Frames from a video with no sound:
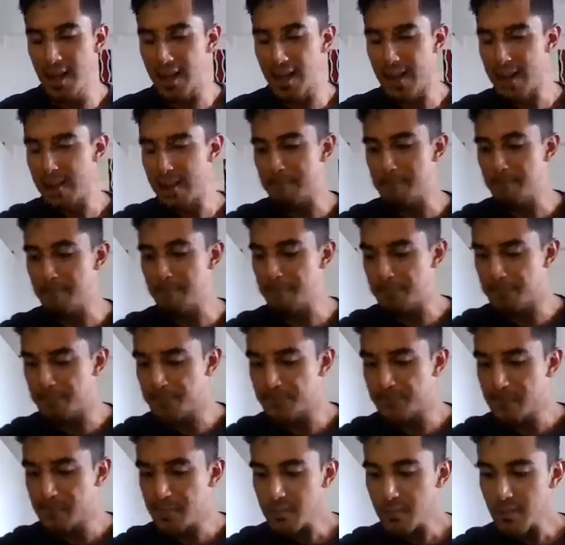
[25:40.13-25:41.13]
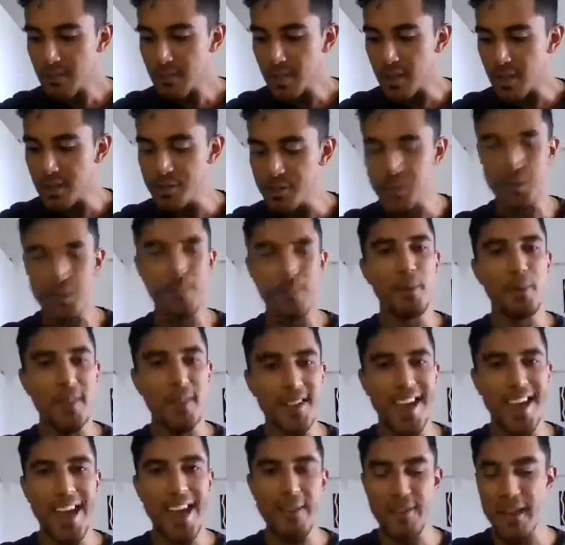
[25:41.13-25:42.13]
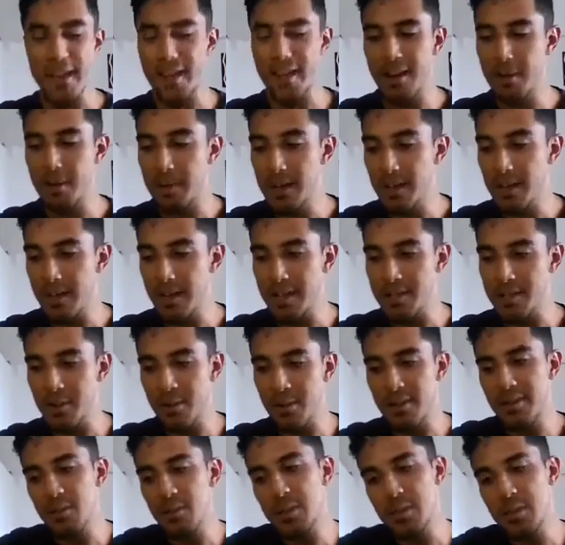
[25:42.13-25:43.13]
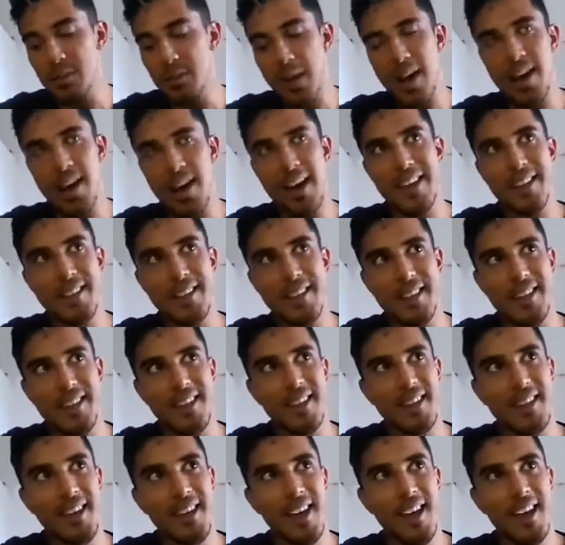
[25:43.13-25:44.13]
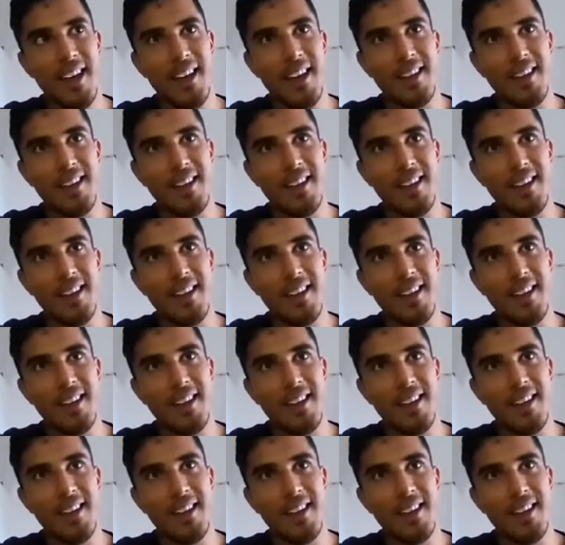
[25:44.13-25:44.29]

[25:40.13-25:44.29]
So it's important to have that ability. So which is why I think